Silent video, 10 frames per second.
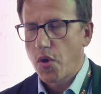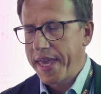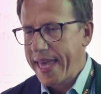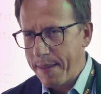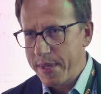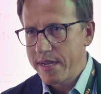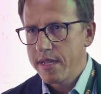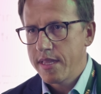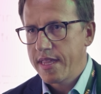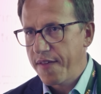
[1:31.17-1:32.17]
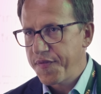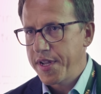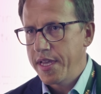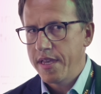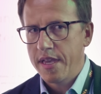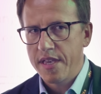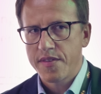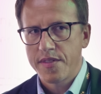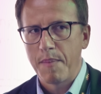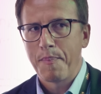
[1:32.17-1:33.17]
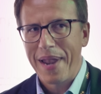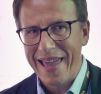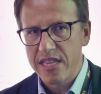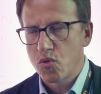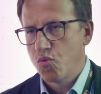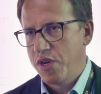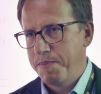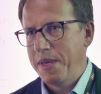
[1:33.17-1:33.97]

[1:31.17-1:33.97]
So in-cabin definitely is the place where